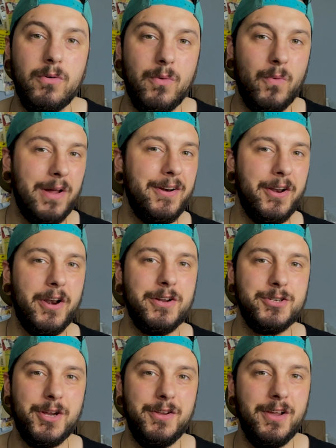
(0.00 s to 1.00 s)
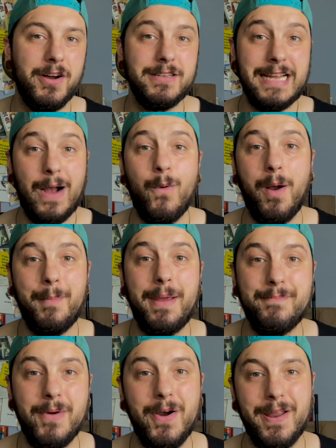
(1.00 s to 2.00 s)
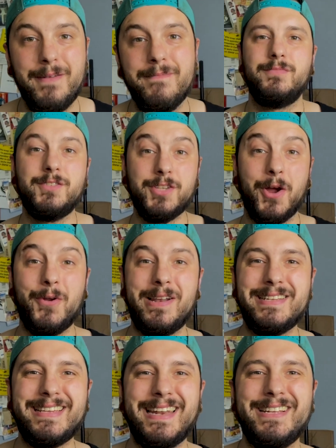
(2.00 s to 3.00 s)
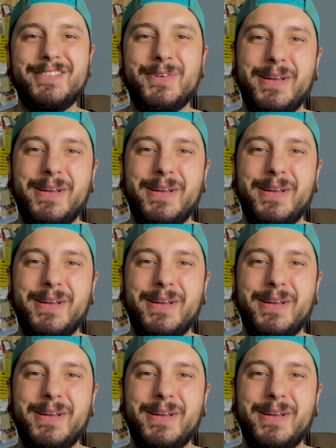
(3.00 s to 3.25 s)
why don't I show you guys how I made mine? So let's get into it.